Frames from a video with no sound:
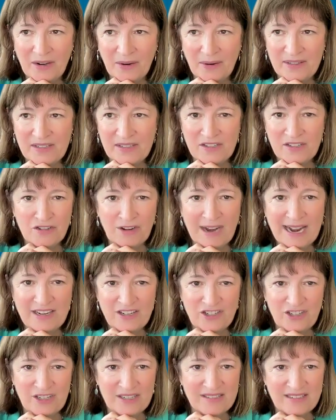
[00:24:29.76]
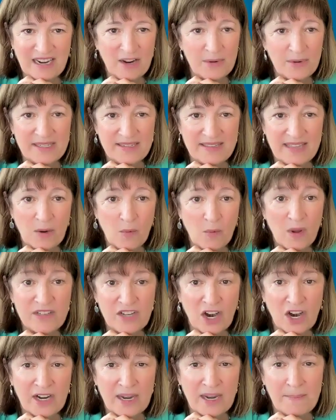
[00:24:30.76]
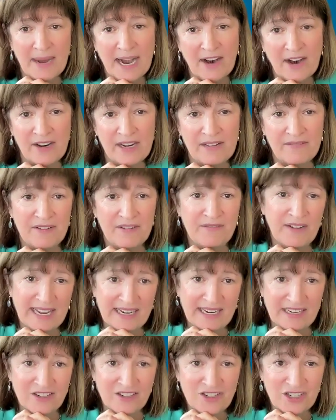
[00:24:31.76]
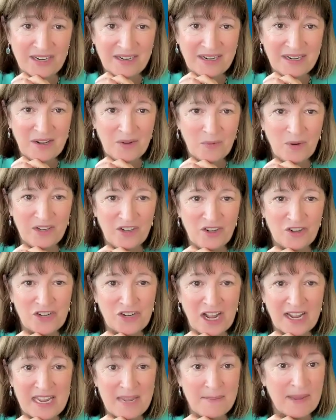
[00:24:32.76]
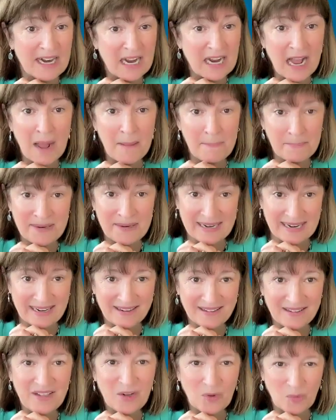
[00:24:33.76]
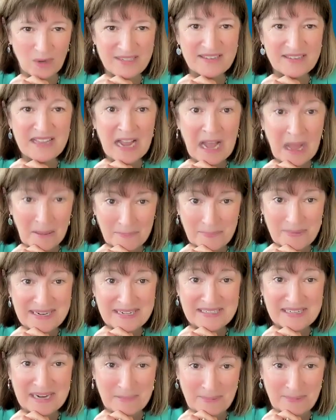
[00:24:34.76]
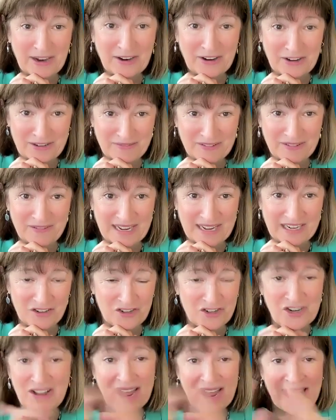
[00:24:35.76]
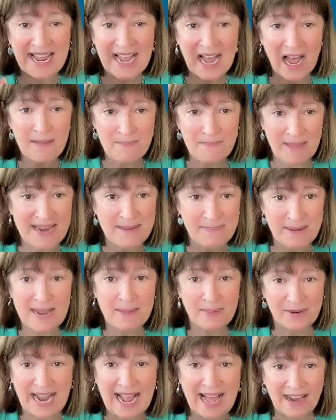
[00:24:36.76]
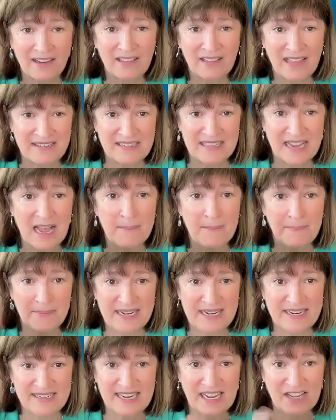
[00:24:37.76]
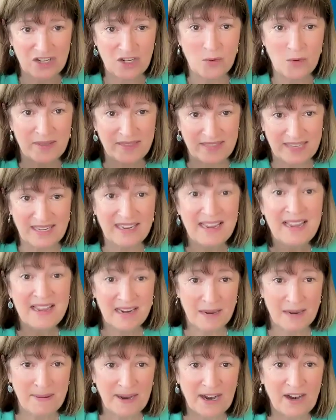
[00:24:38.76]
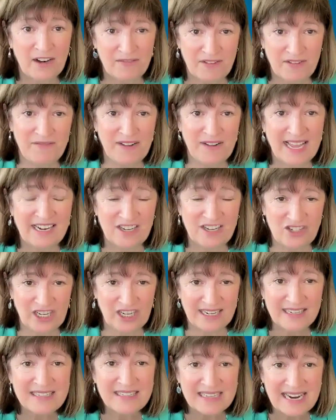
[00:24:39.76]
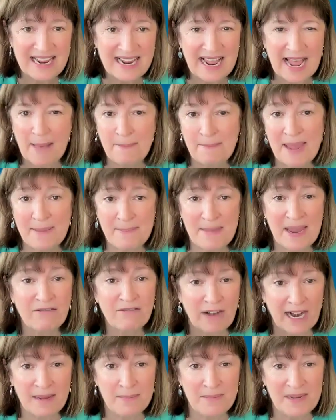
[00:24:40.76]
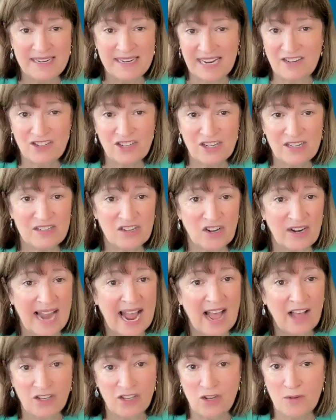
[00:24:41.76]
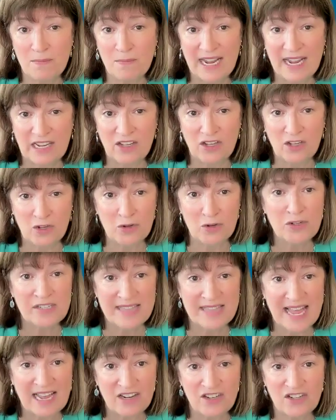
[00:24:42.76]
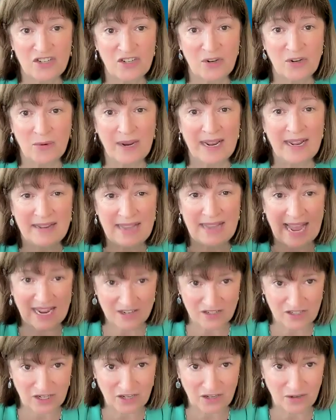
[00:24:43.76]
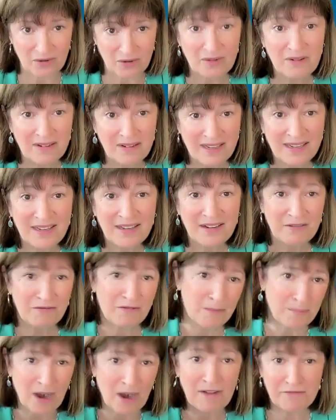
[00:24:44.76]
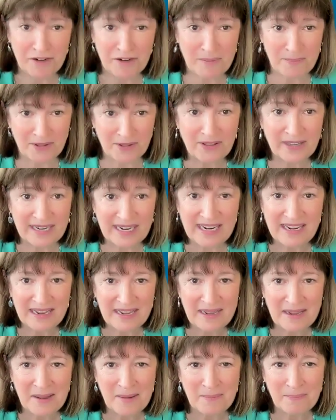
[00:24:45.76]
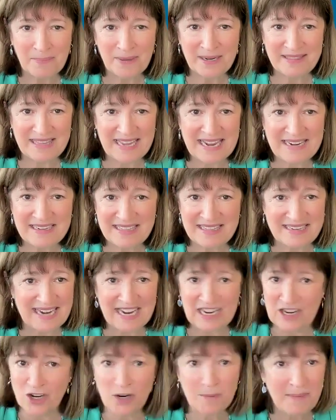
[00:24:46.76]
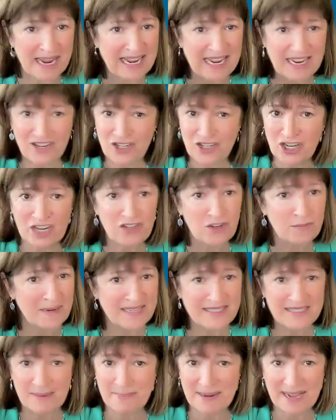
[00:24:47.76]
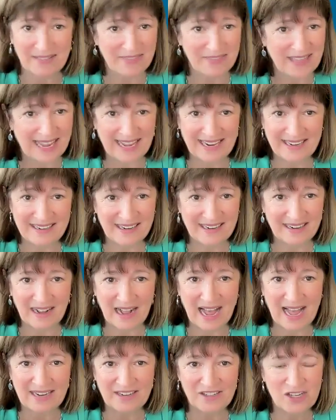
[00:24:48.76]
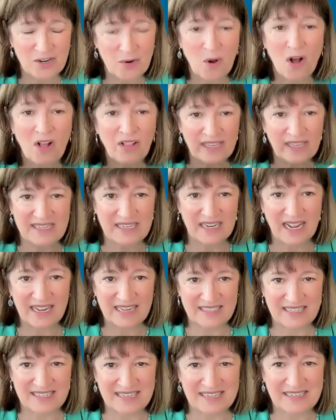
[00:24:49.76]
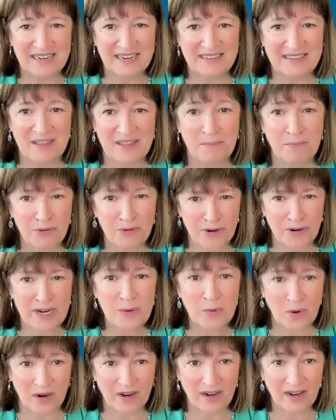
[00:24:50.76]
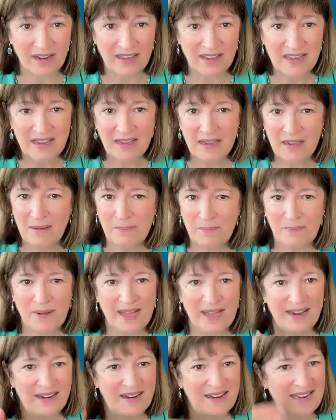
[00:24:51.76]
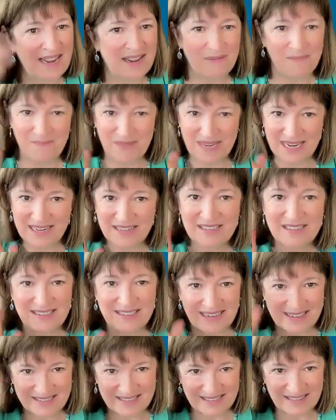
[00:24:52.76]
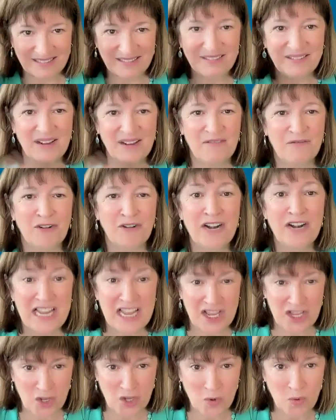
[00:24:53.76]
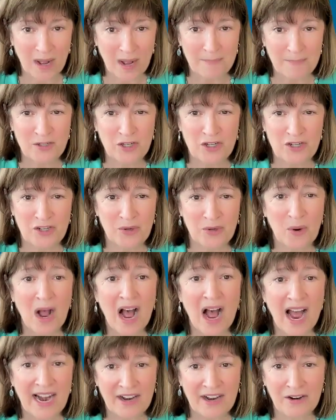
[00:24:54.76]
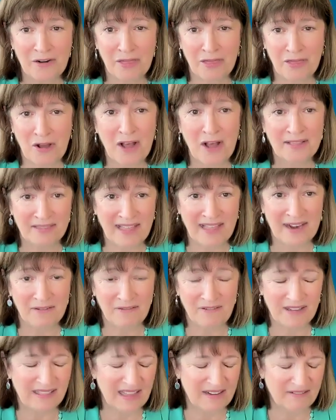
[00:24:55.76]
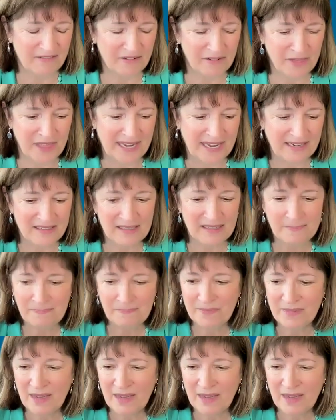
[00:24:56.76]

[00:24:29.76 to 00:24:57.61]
As a strategist, I always think, what's our comparative advantage? When you're talking about a company, what's the company's comparative advantage? Now, AI may be able to analyze the company and tell you what the comparative advantage is and may make recommendations on how you might use that to execute for profitability. But at the end of the day, you're making judgments about that. So all it does is it does the pre-work, but it means it's freeing you up to do higher thought level things.